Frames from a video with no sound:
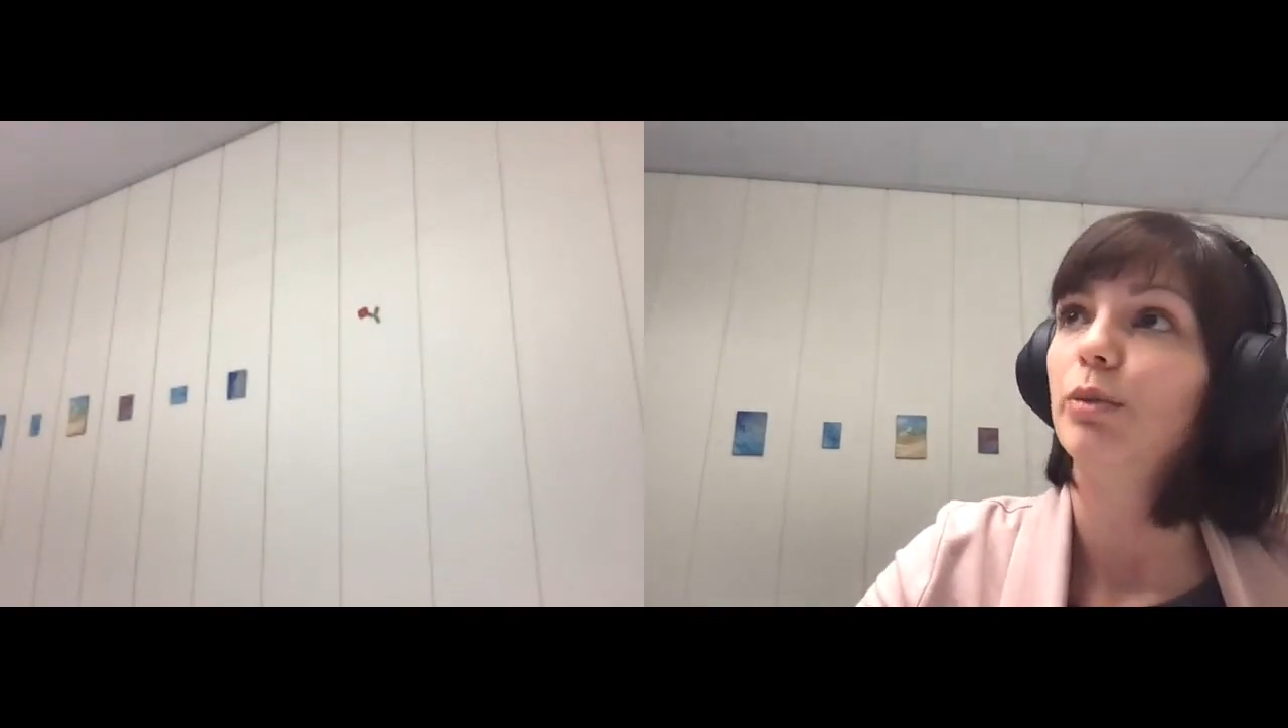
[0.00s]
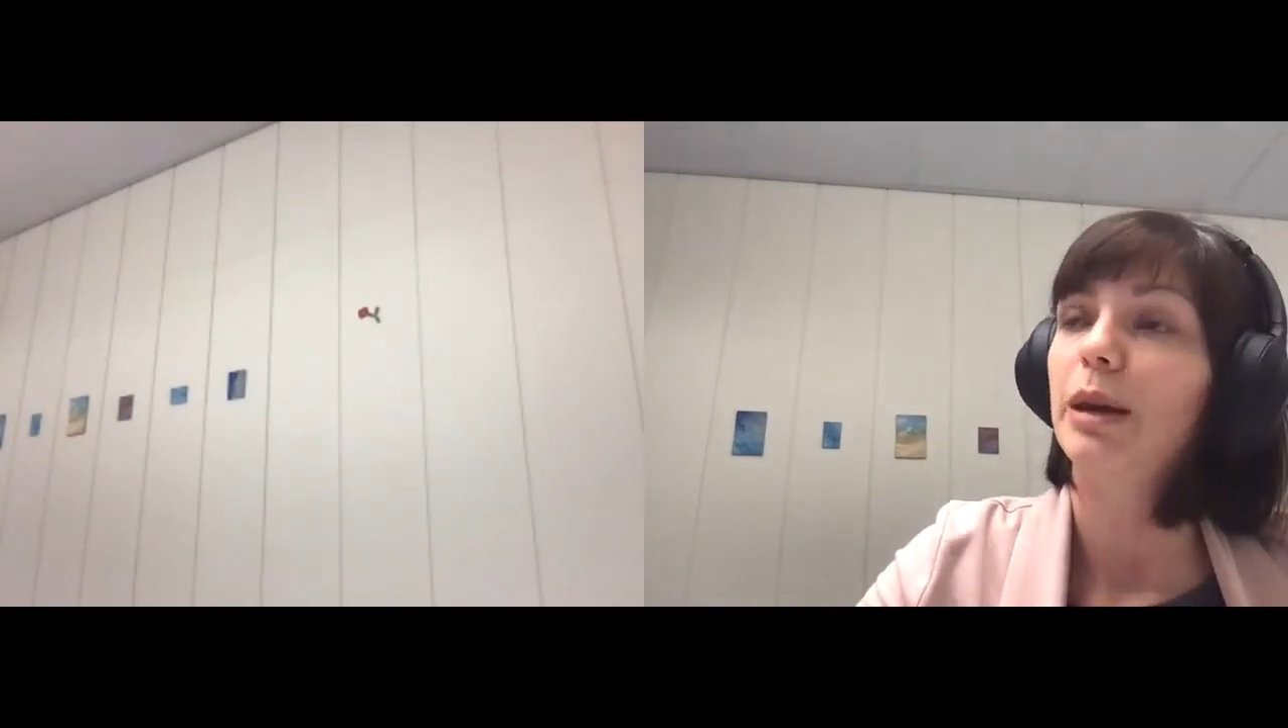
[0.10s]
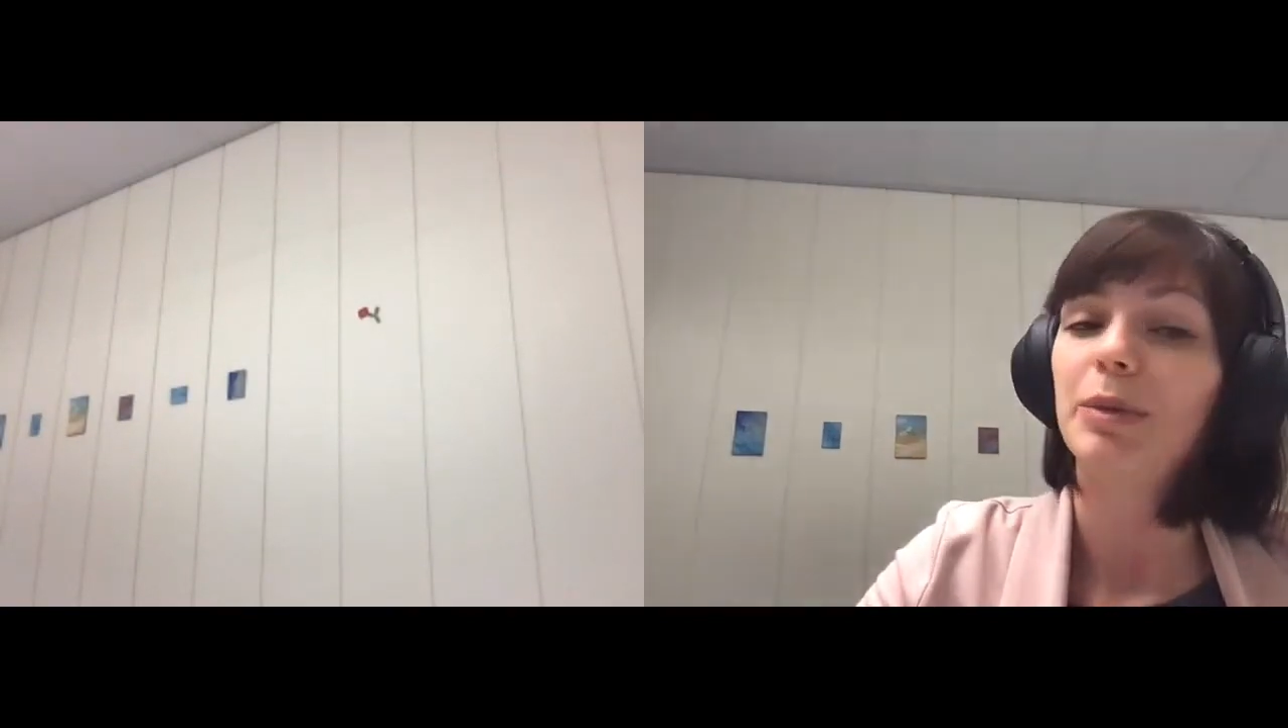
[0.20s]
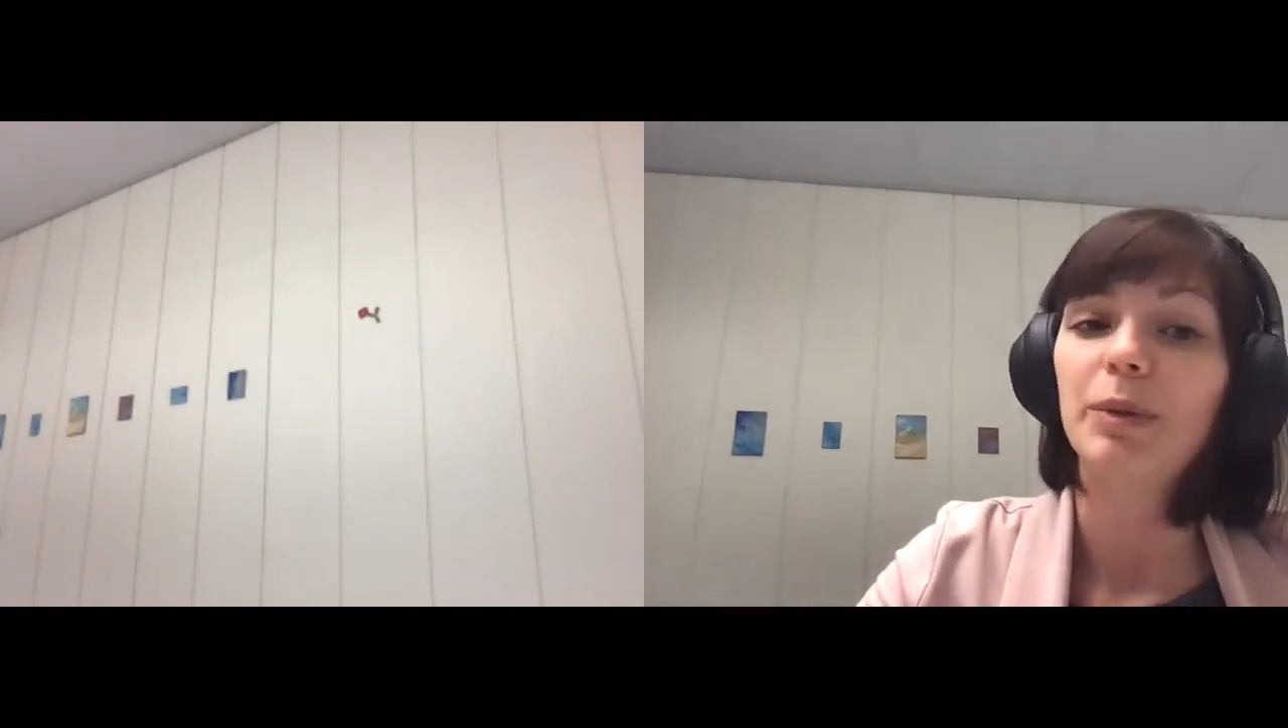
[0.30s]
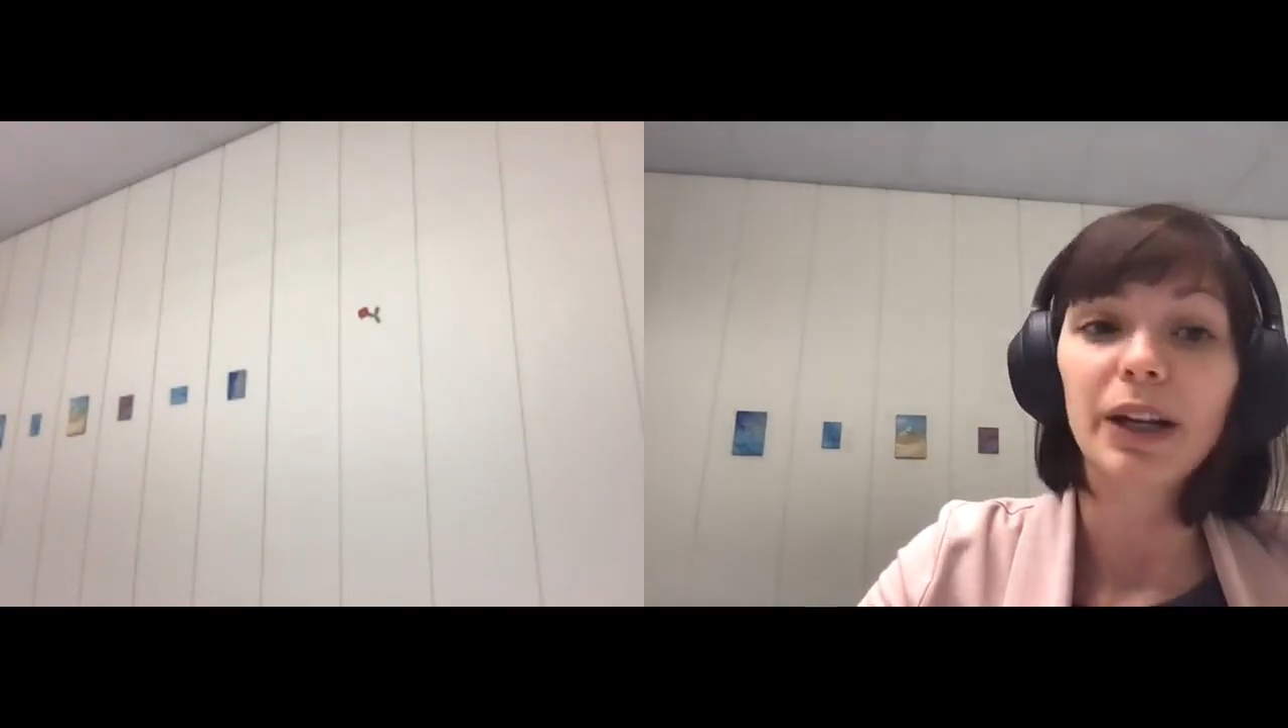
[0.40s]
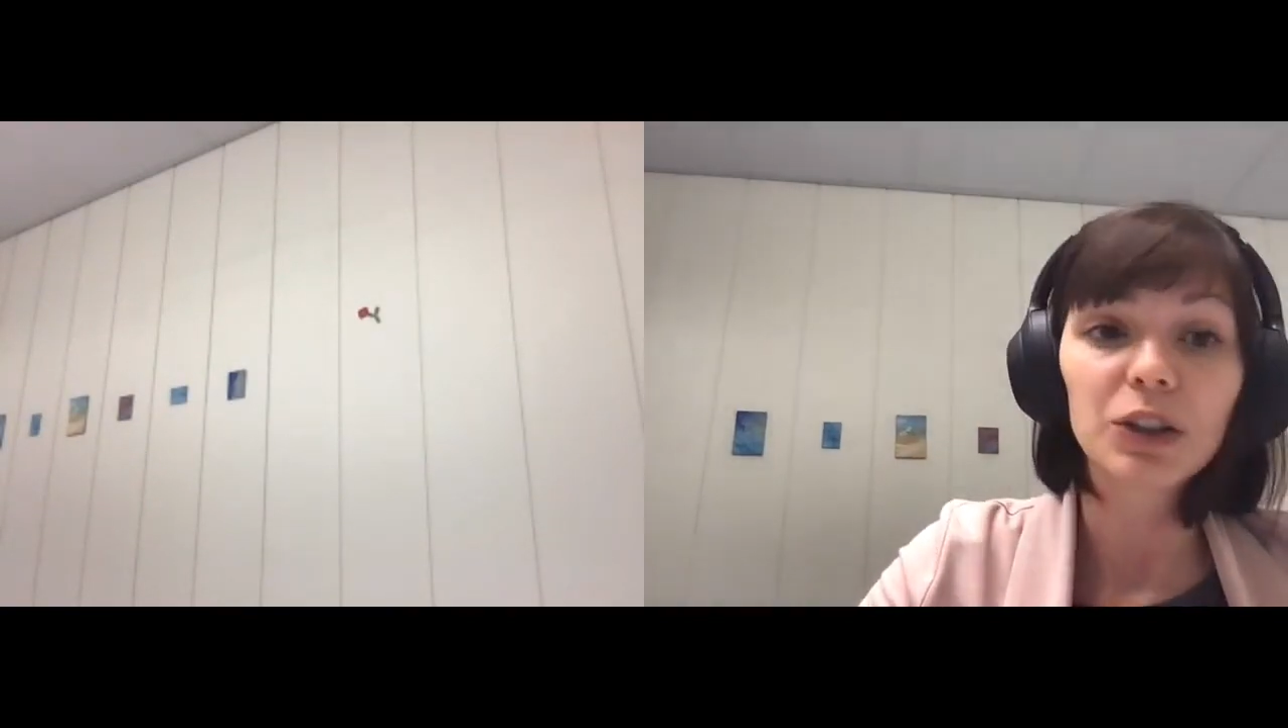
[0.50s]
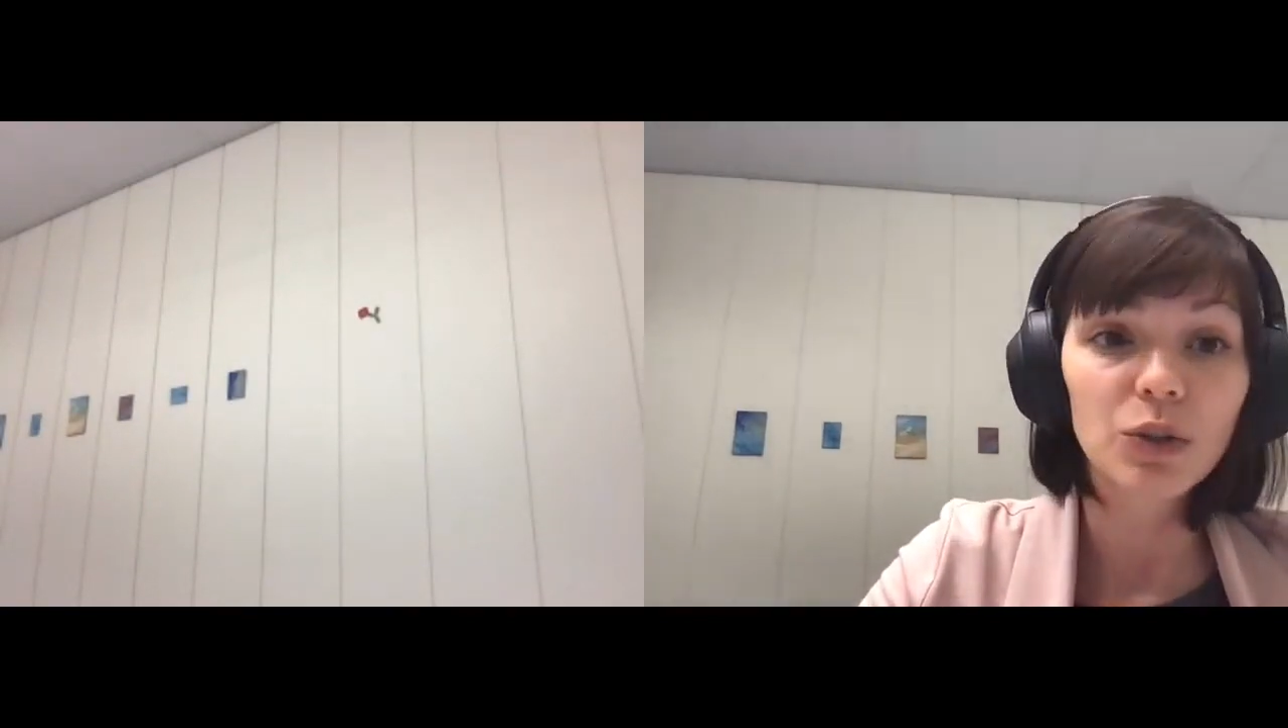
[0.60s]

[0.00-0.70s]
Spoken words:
maybe batch